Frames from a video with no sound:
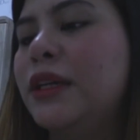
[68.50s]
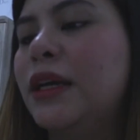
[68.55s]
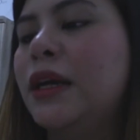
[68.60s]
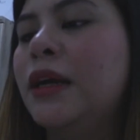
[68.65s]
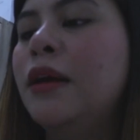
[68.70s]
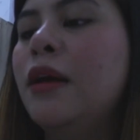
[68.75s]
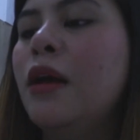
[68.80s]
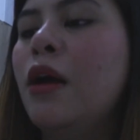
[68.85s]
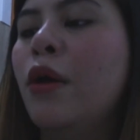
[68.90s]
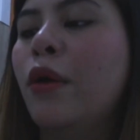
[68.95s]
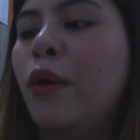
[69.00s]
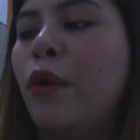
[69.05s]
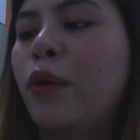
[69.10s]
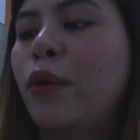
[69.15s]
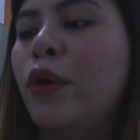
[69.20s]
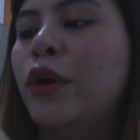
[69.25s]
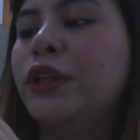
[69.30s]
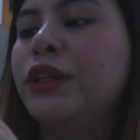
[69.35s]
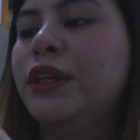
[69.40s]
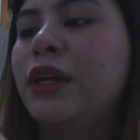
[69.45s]
na
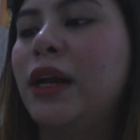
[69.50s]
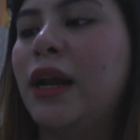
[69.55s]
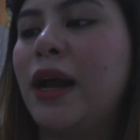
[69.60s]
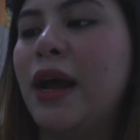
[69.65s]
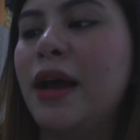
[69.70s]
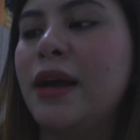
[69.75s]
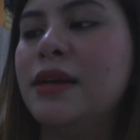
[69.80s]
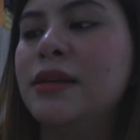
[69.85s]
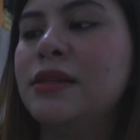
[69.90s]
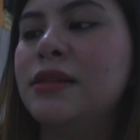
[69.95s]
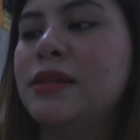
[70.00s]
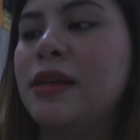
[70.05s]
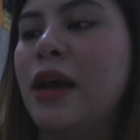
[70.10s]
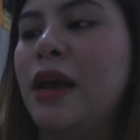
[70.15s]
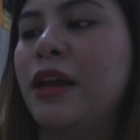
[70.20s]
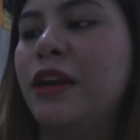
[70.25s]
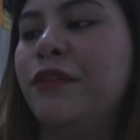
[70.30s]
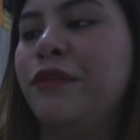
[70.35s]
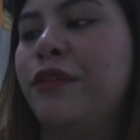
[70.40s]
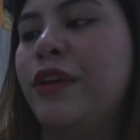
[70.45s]
Kugon Grass.
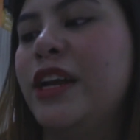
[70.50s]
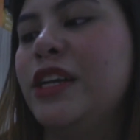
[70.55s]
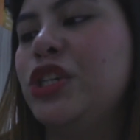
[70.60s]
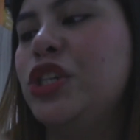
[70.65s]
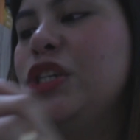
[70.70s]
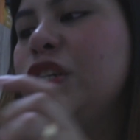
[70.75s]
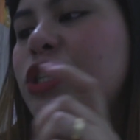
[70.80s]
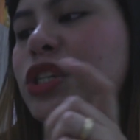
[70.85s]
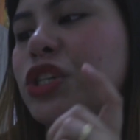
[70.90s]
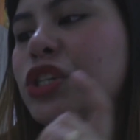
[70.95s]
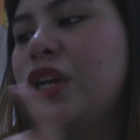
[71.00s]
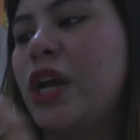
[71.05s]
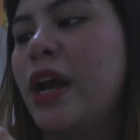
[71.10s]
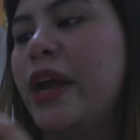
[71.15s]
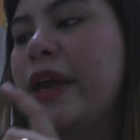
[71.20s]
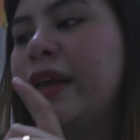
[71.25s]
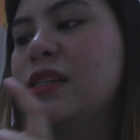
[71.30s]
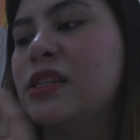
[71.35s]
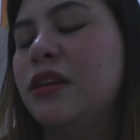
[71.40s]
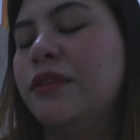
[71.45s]
Refreshing na
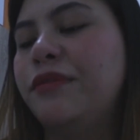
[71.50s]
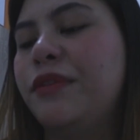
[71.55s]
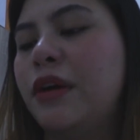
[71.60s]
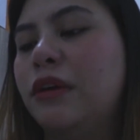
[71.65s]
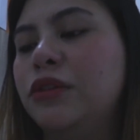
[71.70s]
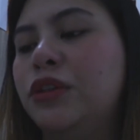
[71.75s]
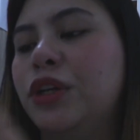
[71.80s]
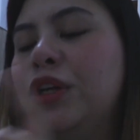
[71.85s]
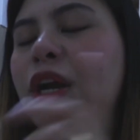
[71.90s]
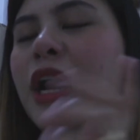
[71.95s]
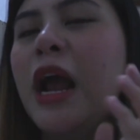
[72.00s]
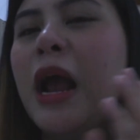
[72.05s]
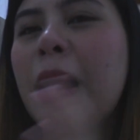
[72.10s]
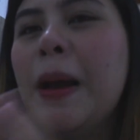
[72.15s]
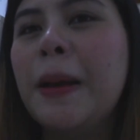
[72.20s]
siya. Extra powder.